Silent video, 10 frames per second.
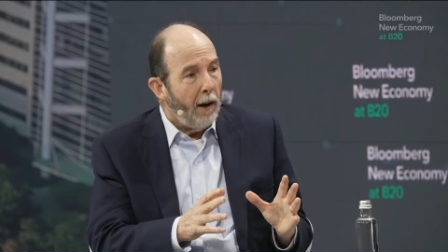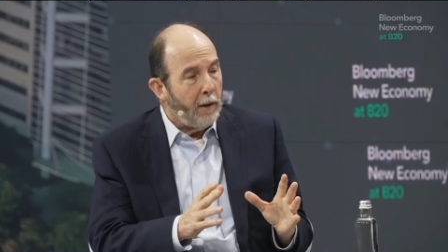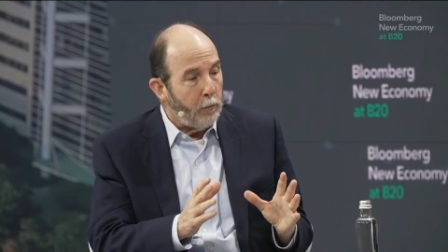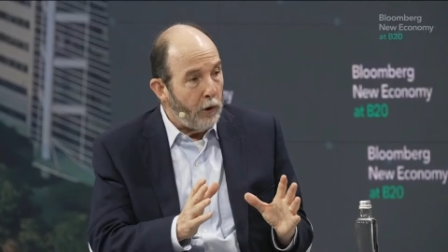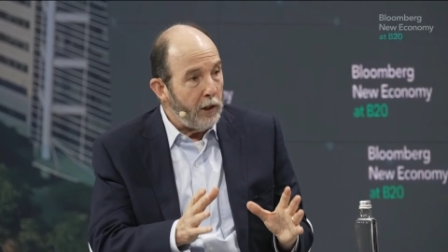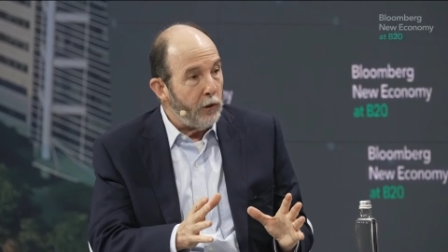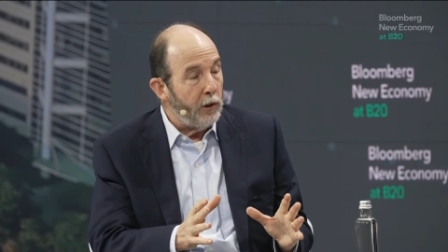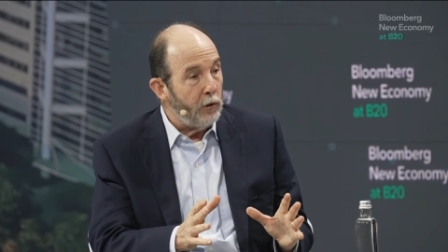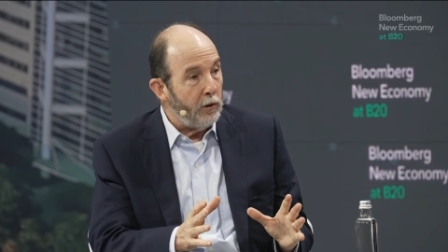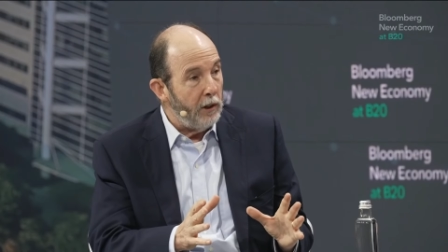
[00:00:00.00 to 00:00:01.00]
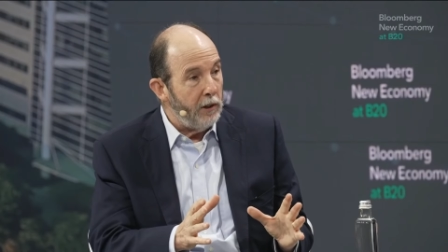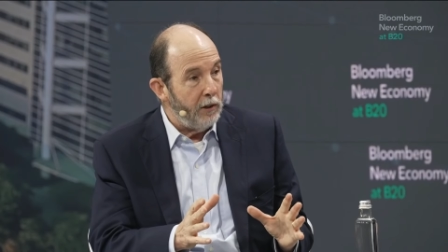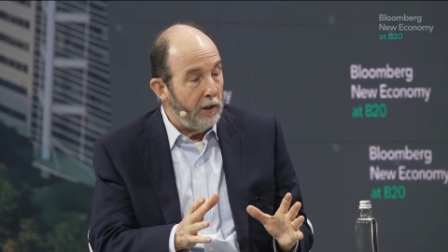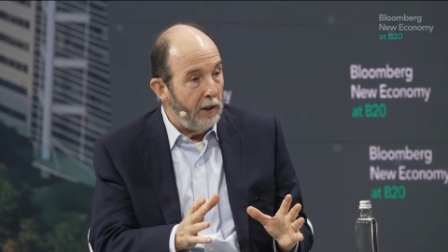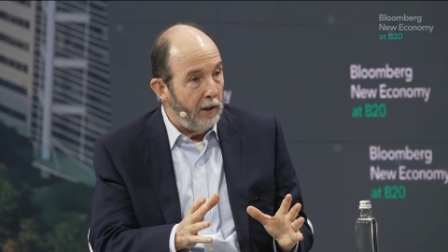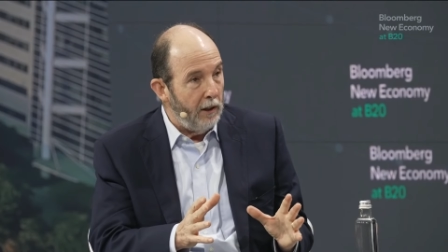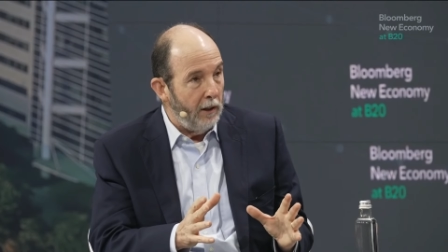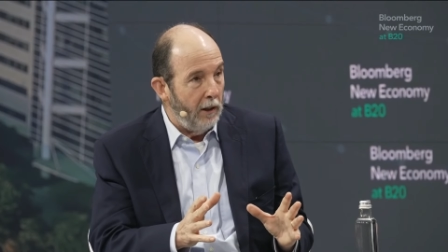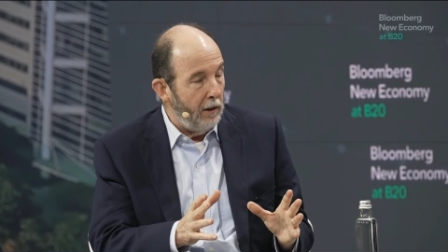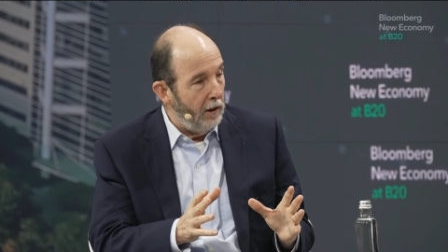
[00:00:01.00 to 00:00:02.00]
the pressure is,
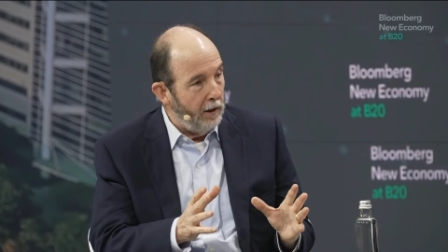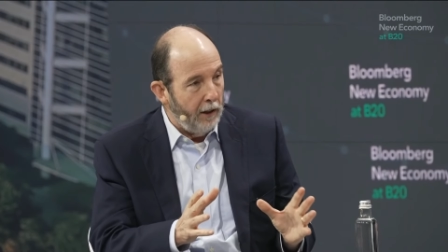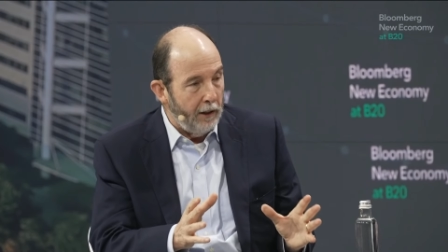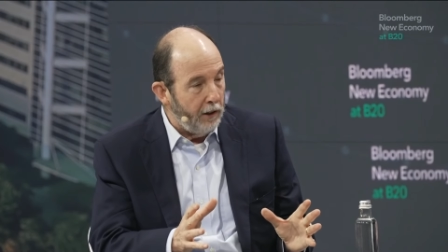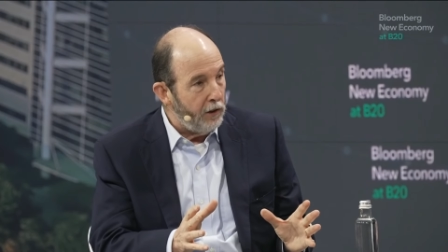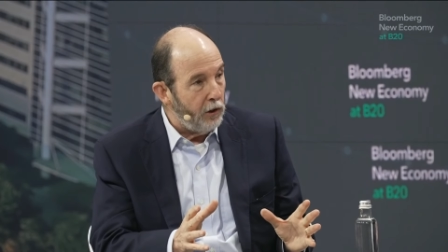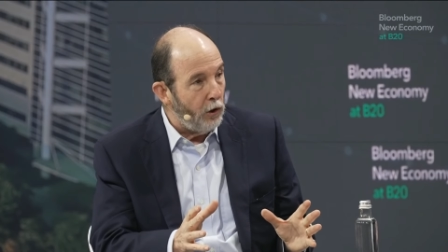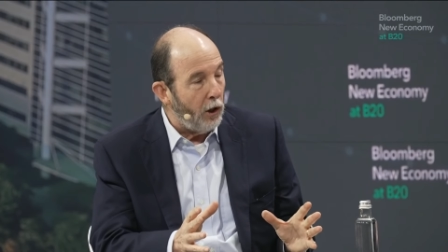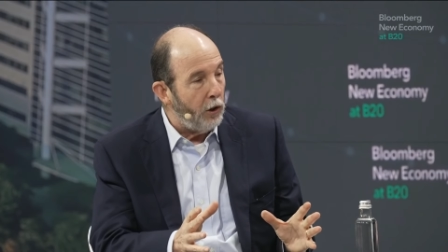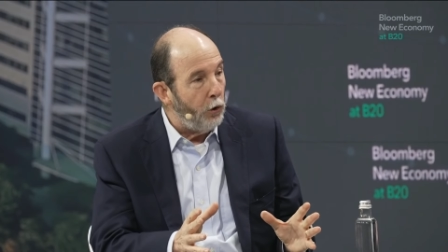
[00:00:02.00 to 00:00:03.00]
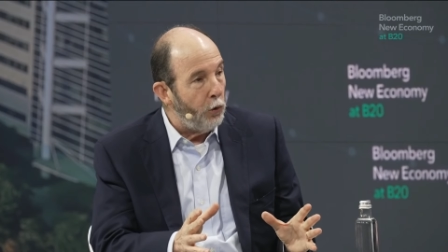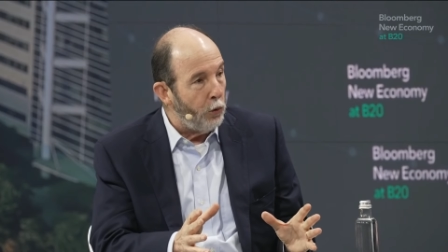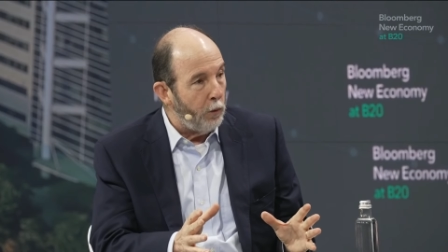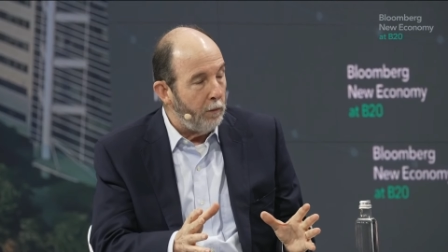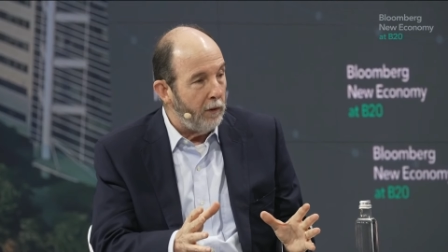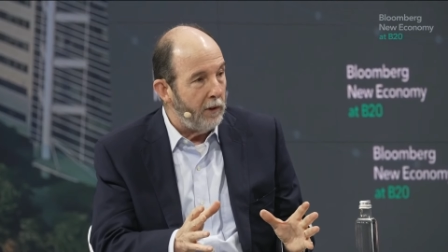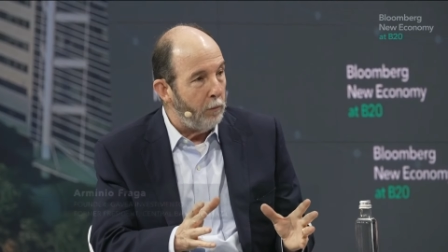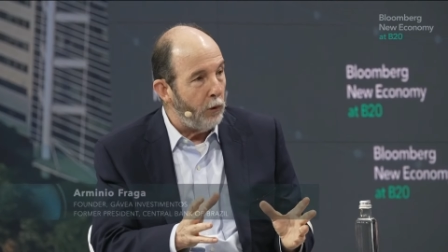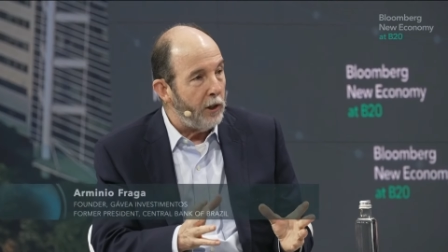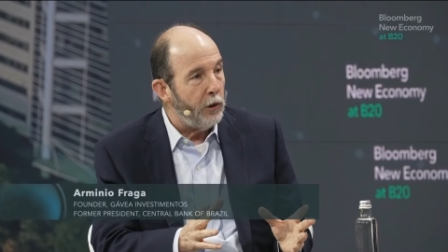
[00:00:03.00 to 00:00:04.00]
and this is not new, but the
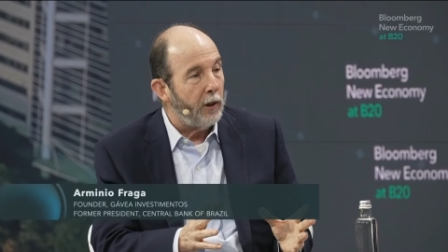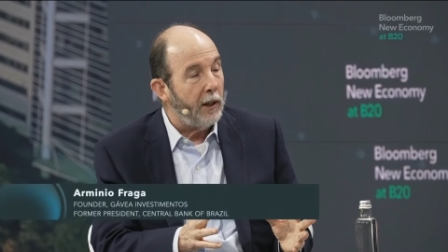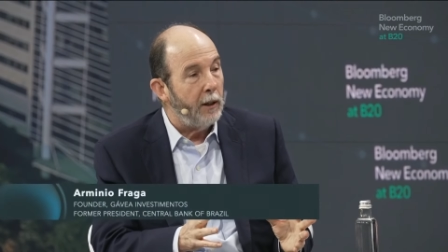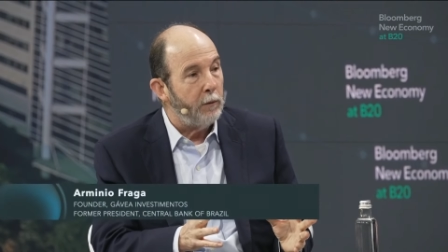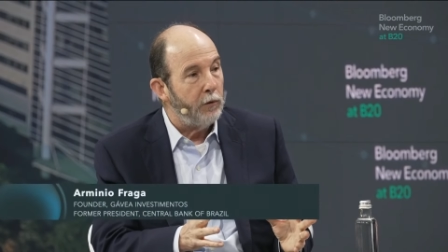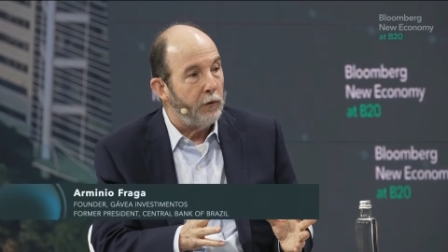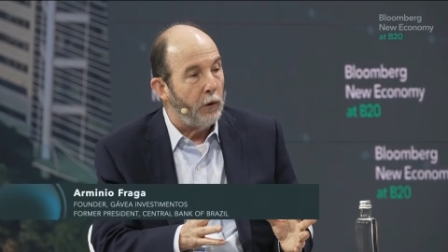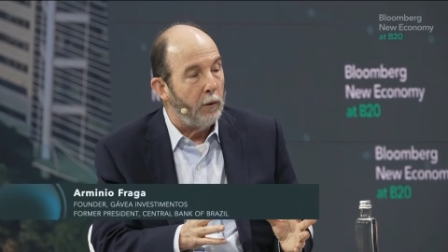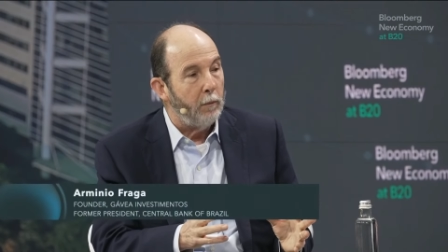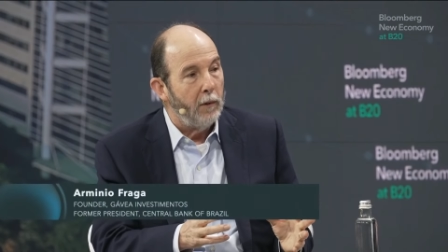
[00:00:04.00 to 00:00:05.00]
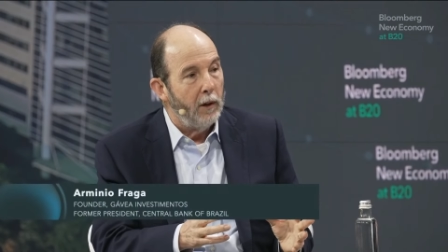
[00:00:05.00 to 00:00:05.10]
pressure comes from